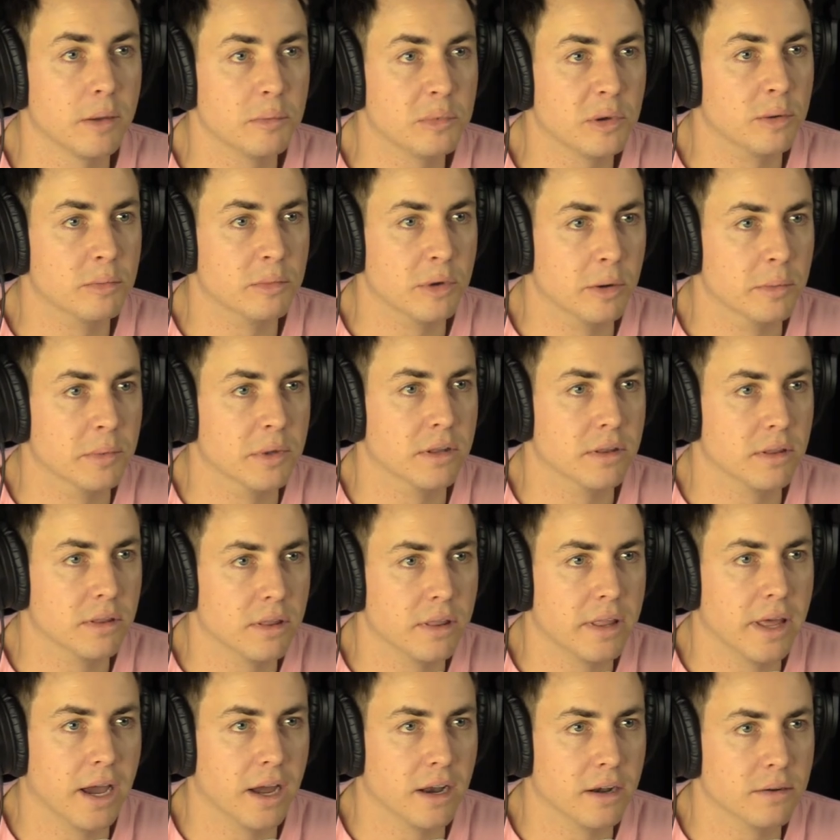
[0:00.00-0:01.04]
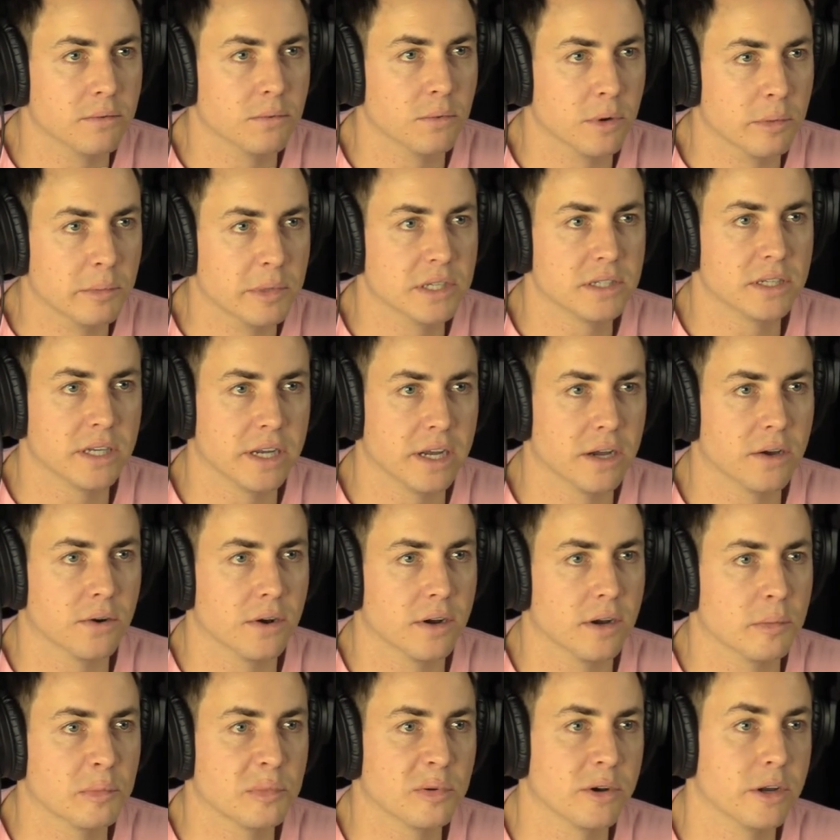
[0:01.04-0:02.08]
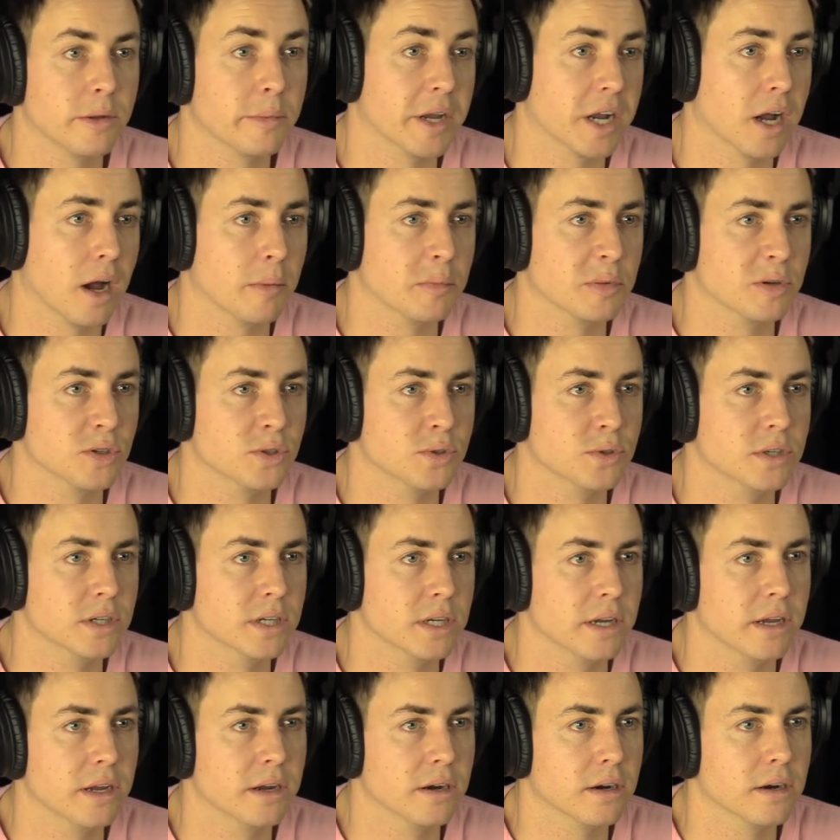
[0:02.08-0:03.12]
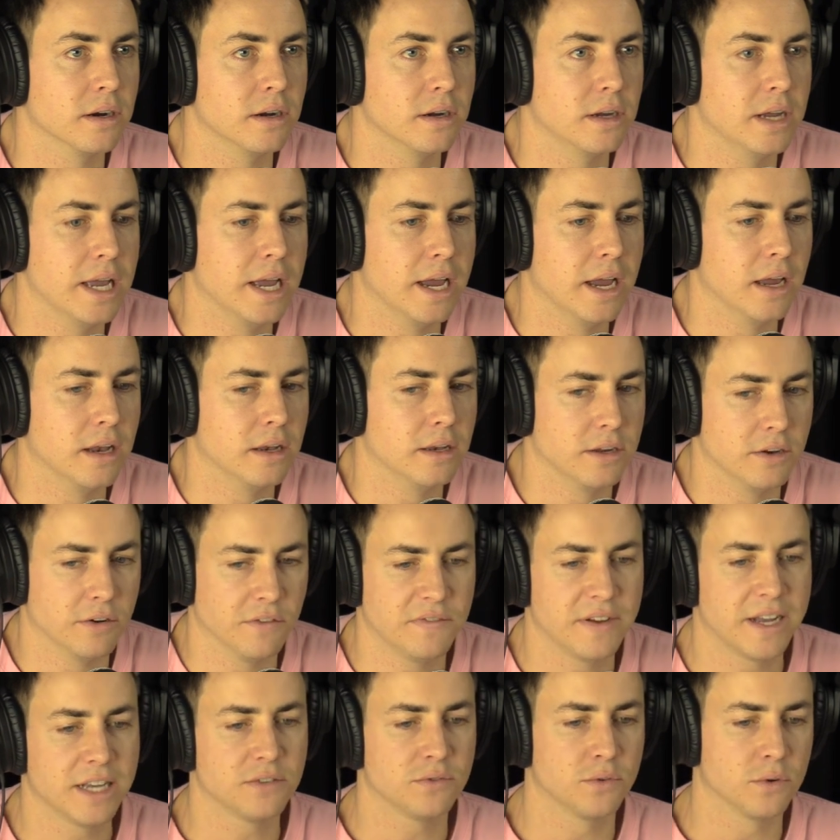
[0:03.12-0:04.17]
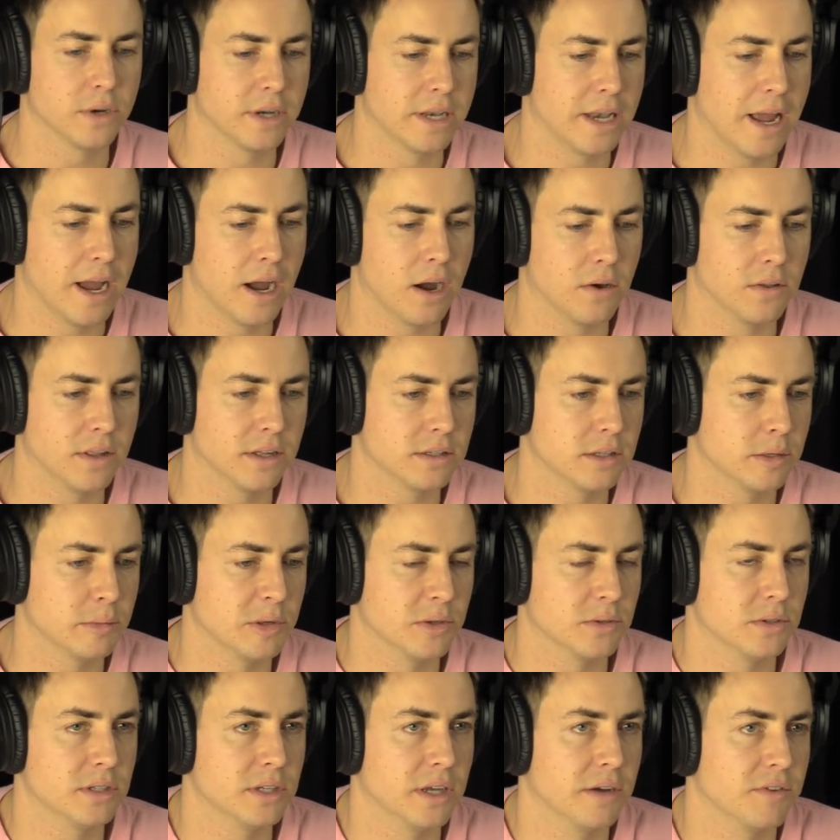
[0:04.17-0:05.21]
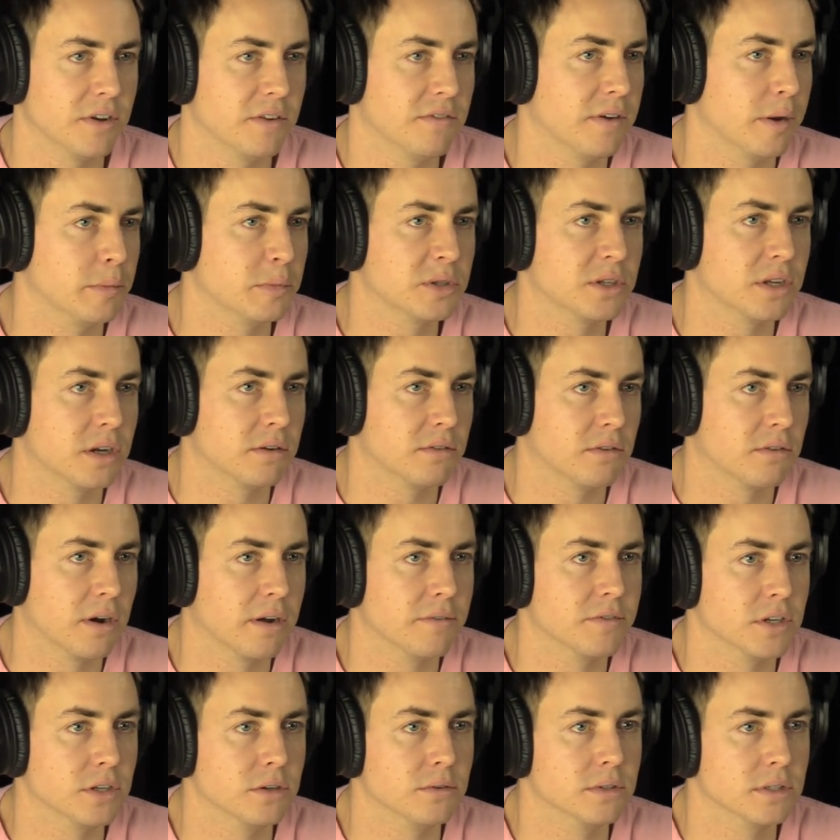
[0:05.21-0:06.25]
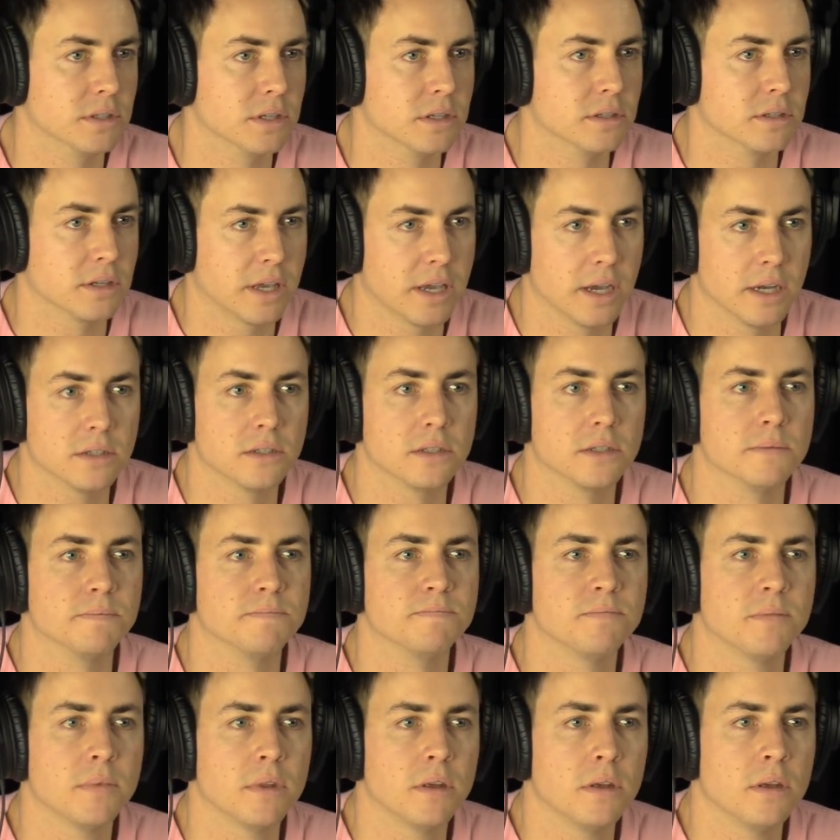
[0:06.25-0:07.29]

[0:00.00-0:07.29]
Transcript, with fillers: of a light bulb moment that we're missing out on a pretty big opportunity here. And you know, fast forward now, that's about seventy five percent of our revenue is is custom.